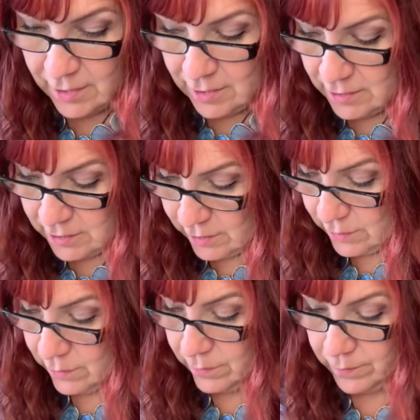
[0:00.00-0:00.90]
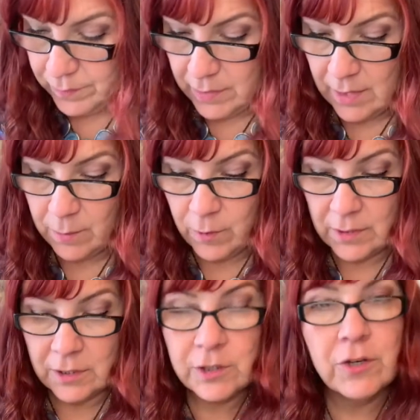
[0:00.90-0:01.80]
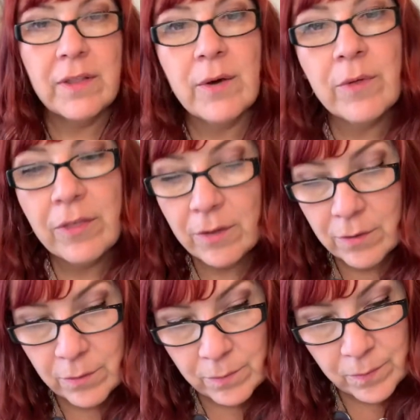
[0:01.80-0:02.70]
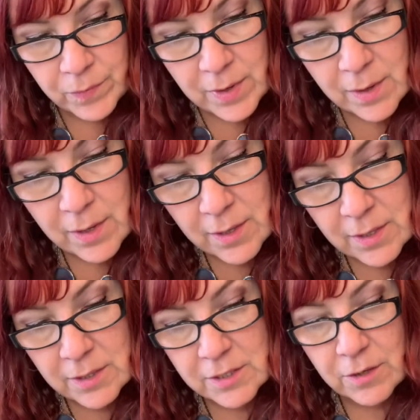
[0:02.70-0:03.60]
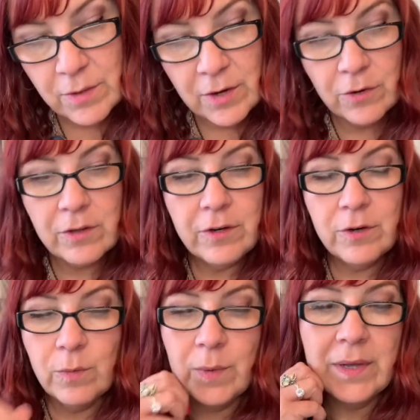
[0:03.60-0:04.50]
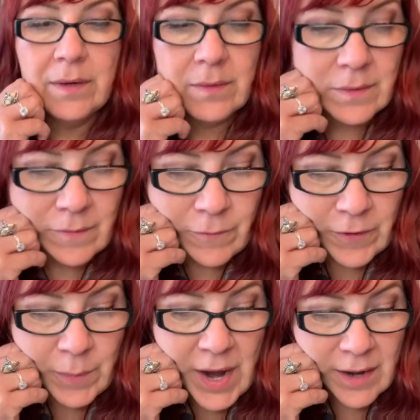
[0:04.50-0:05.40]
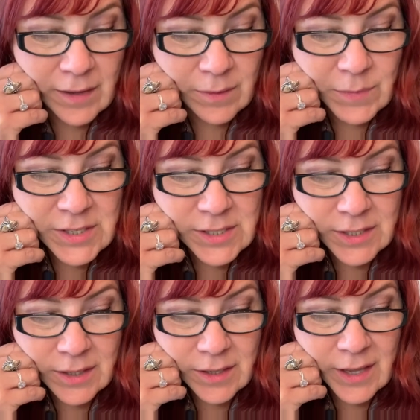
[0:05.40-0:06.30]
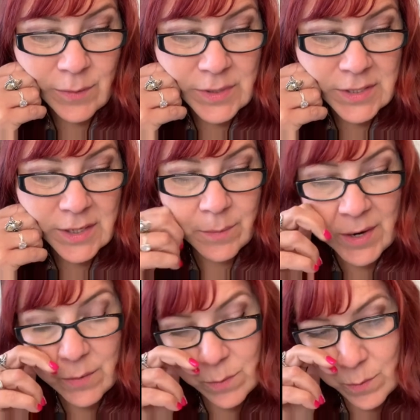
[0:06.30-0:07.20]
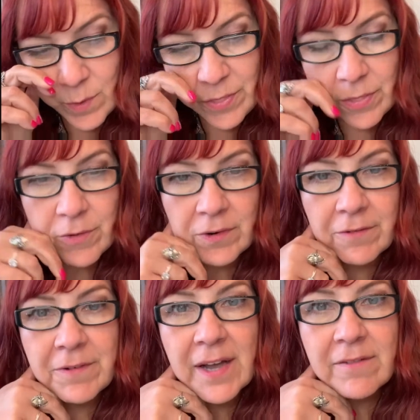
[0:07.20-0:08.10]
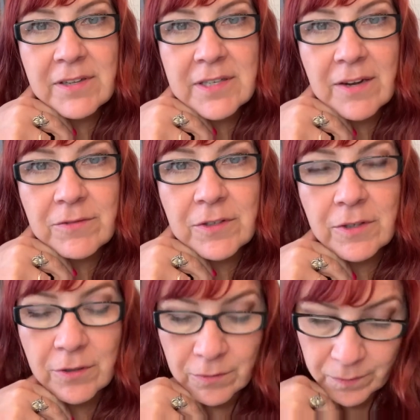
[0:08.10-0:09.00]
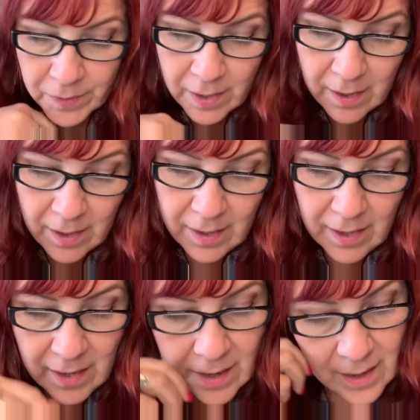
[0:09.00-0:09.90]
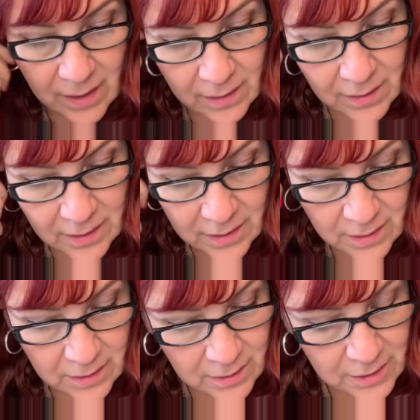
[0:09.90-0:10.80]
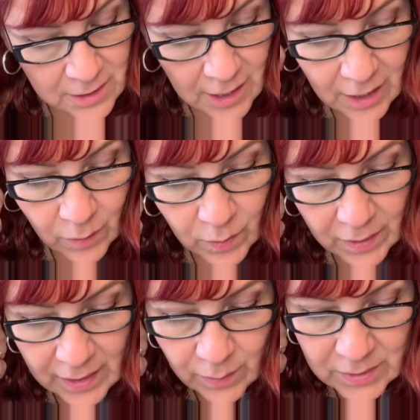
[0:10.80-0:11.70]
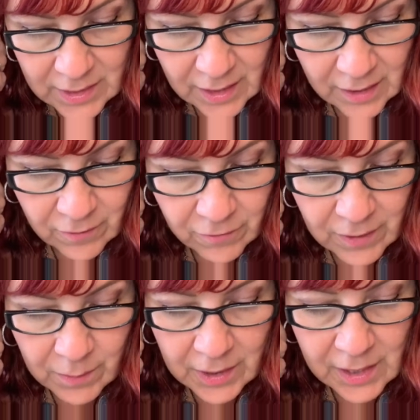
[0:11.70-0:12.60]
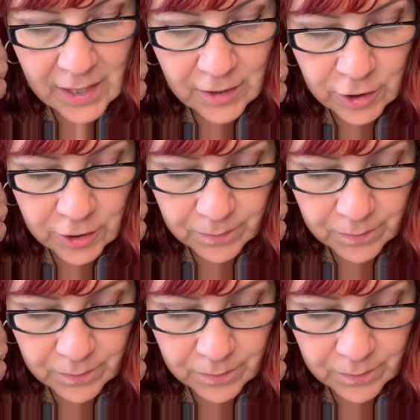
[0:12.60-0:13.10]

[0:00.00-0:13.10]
So I'm going to share that with you. So the earlier one from Highland Mystic, that was at about 1:35 this afternoon. And the second one that I was getting from Ganesh